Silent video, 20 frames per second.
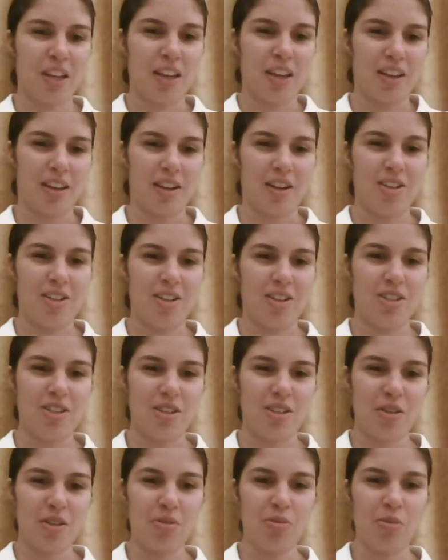editors
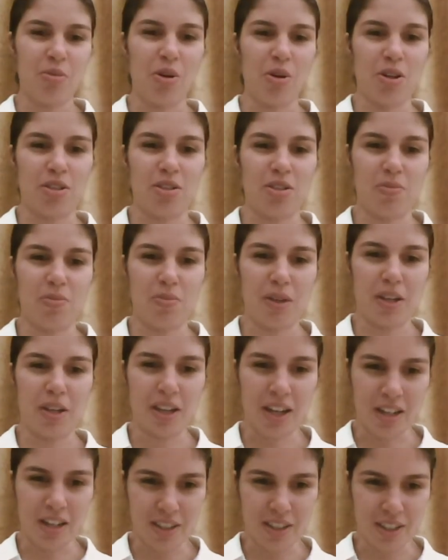are the worst at
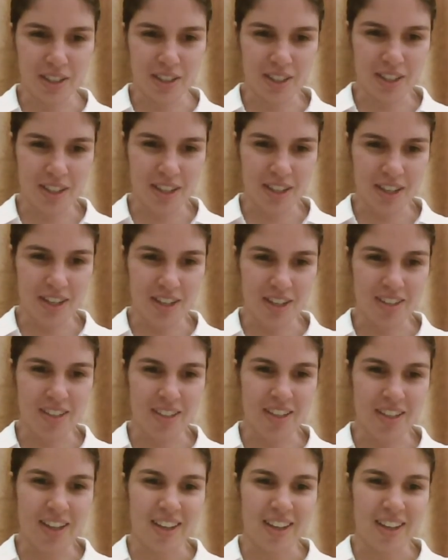being edited, and